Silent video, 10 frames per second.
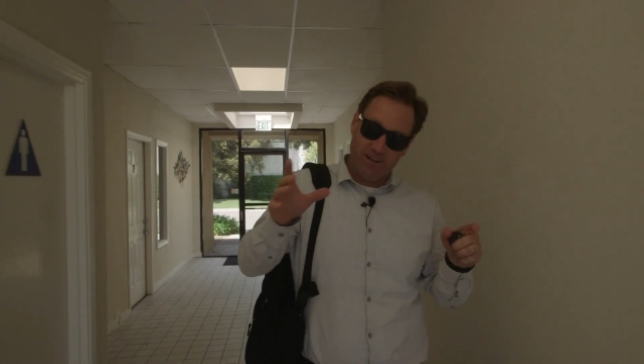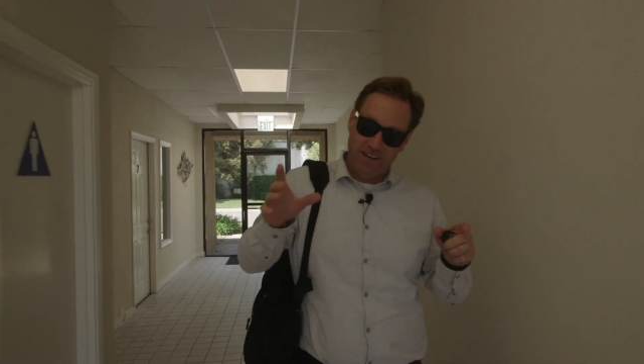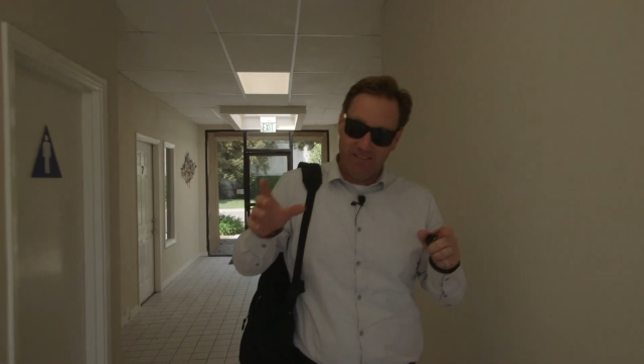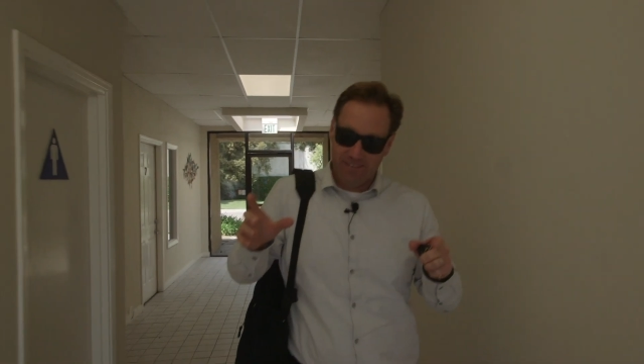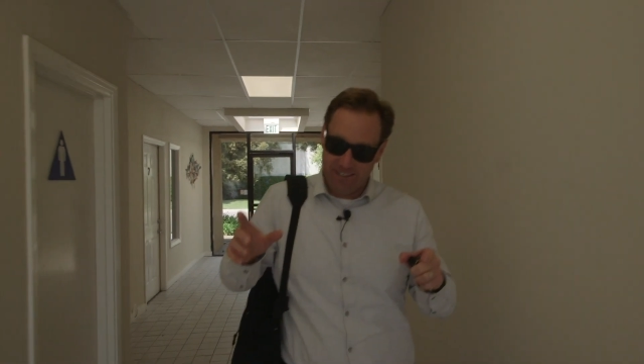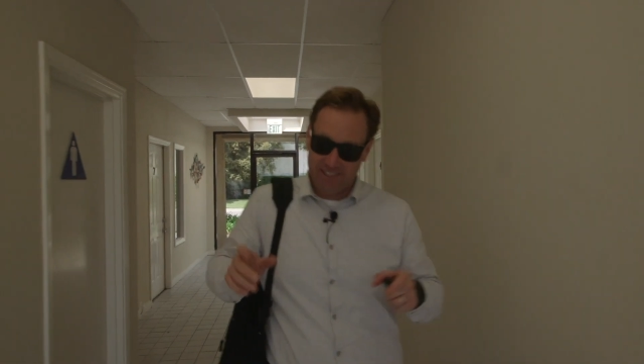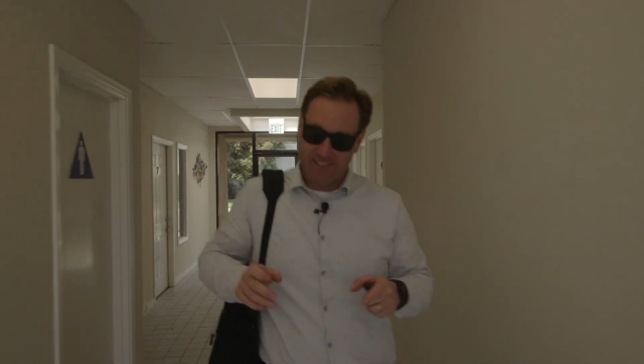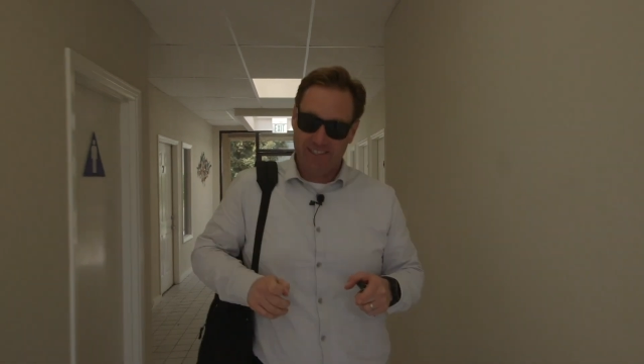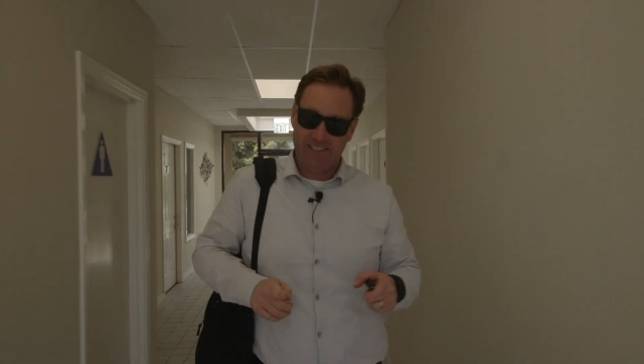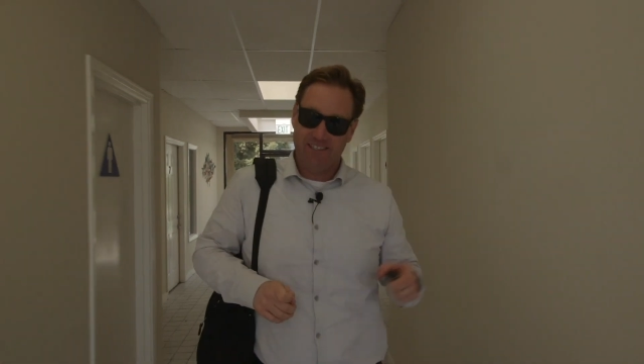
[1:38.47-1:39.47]
around,
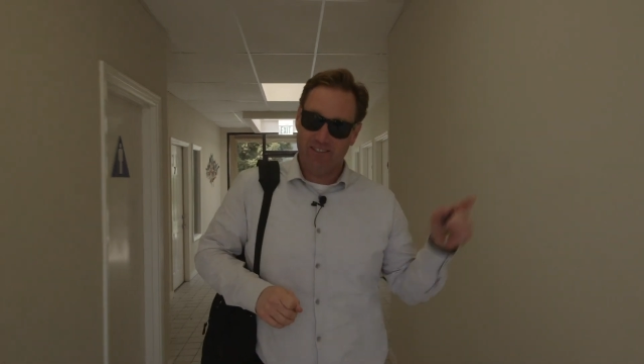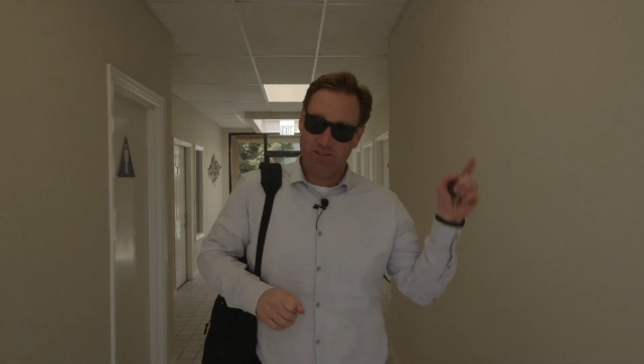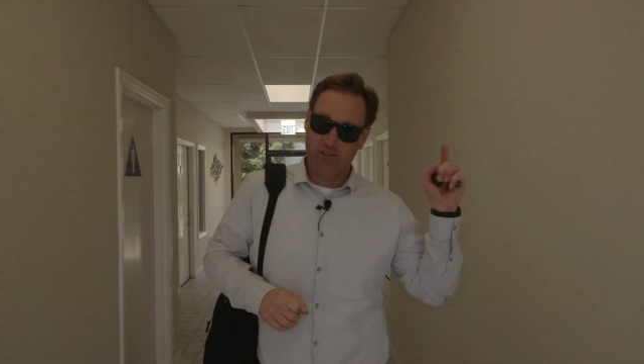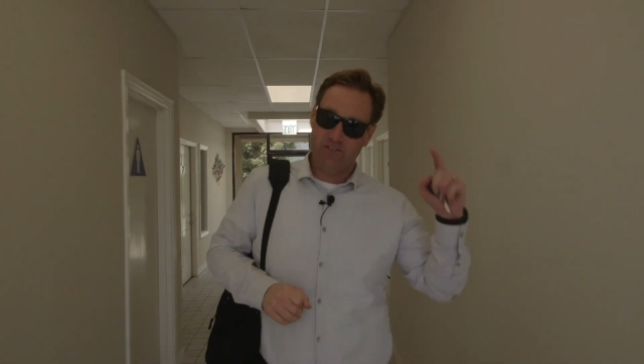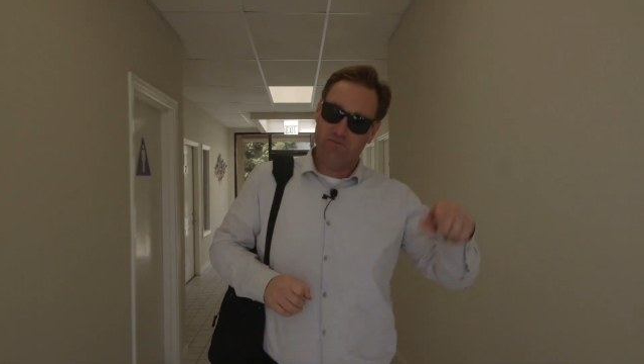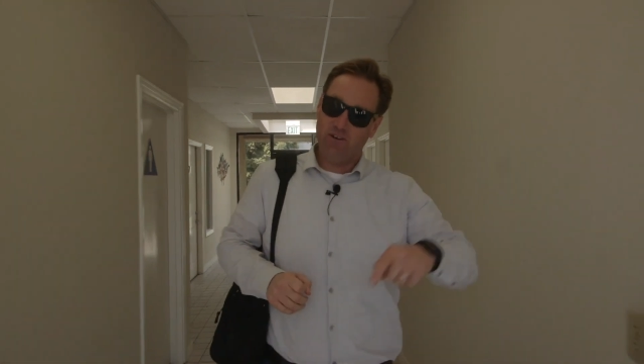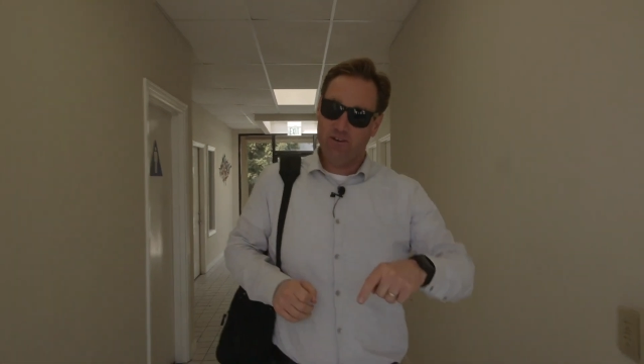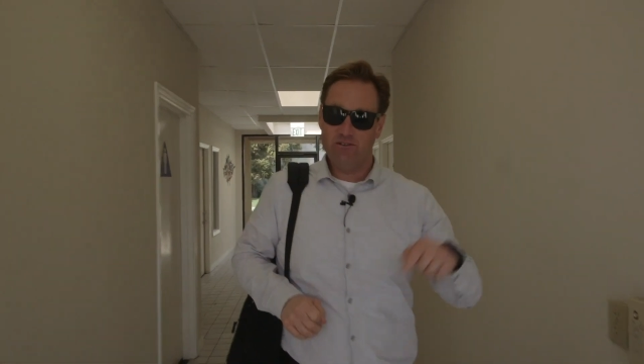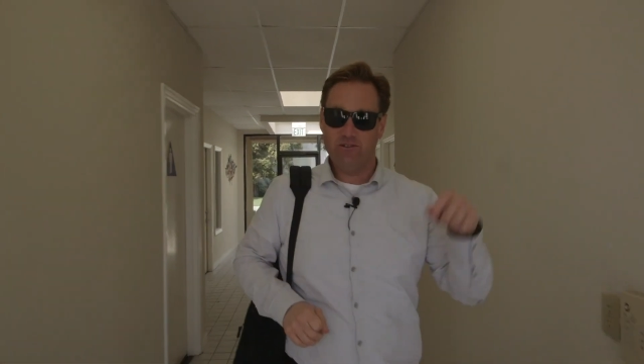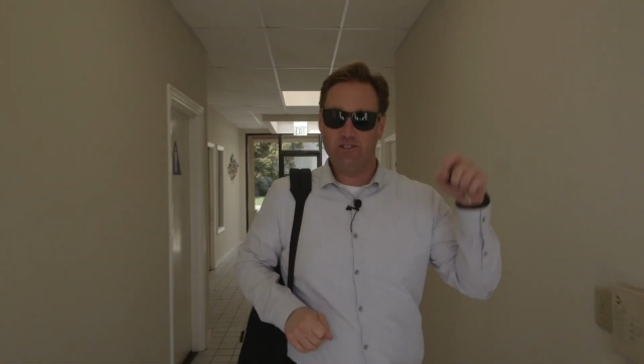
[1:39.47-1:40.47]
shooting
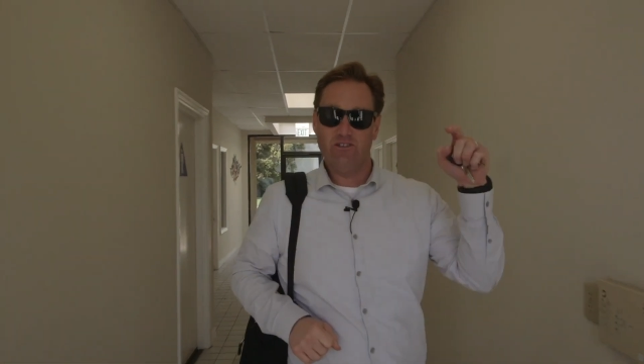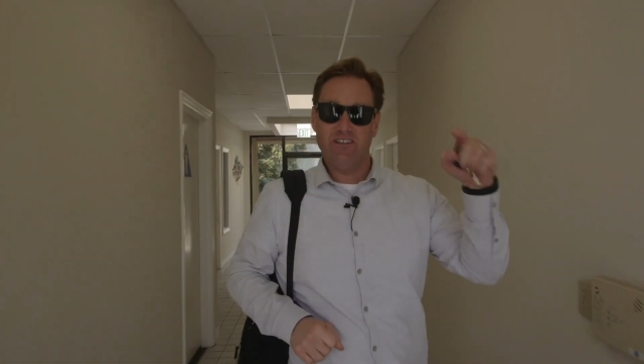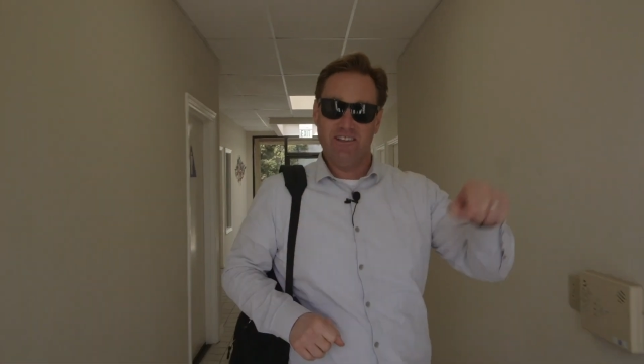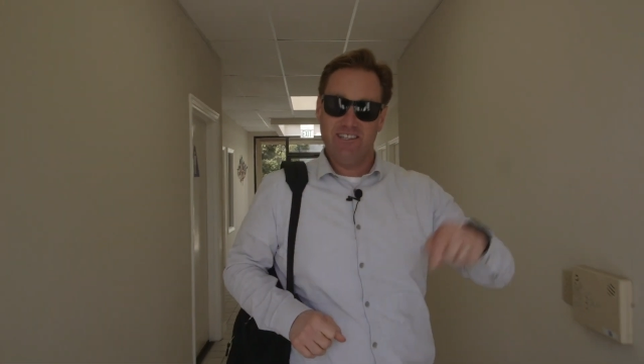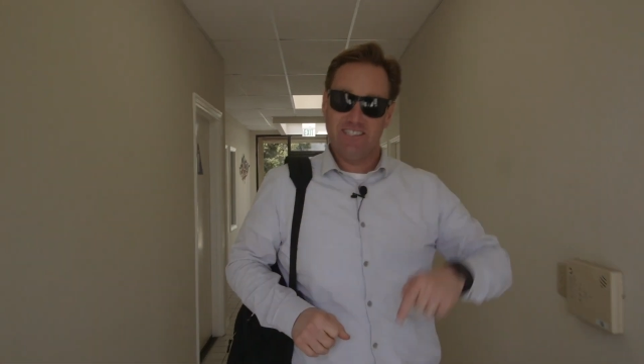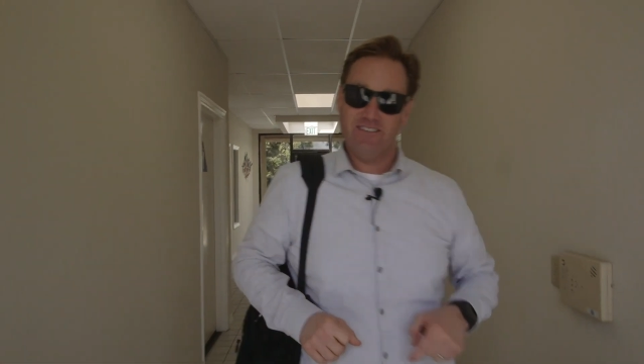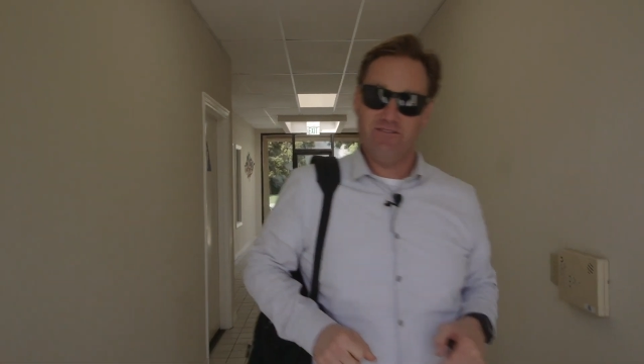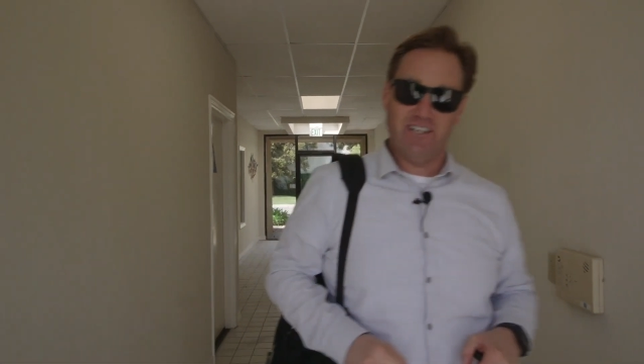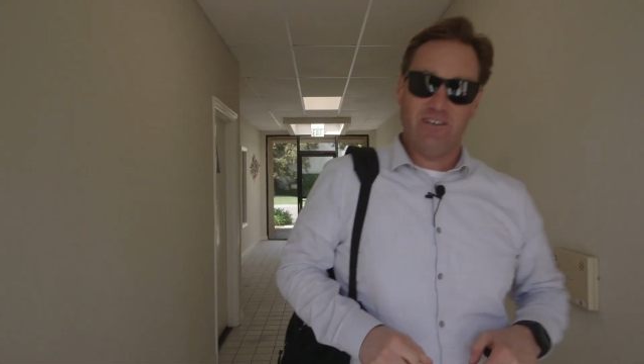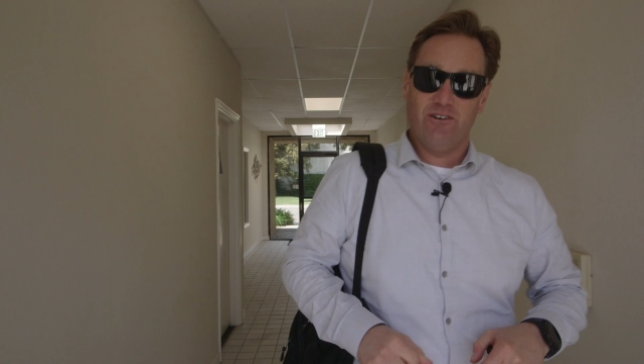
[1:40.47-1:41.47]
photos, shooting a listing
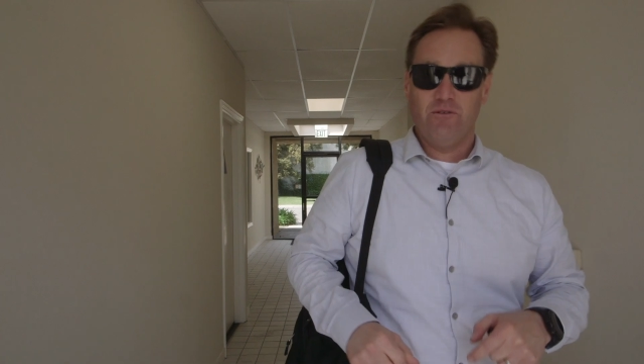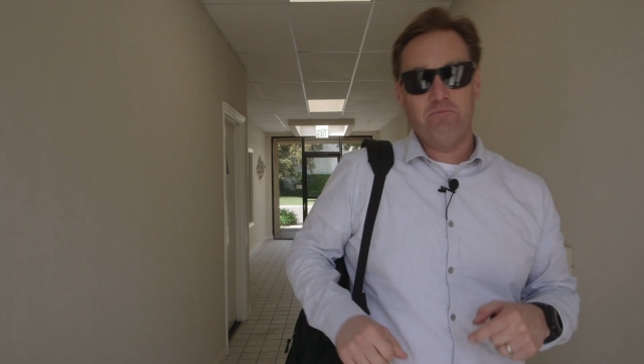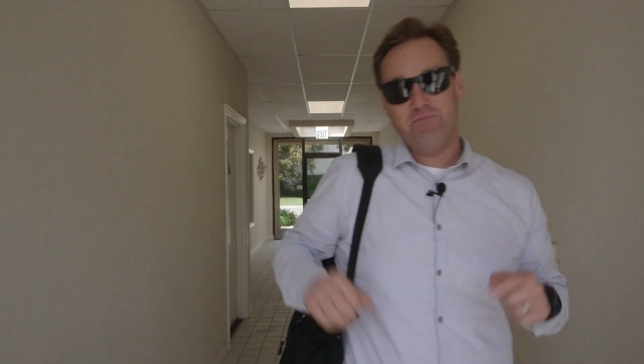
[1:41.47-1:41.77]
video.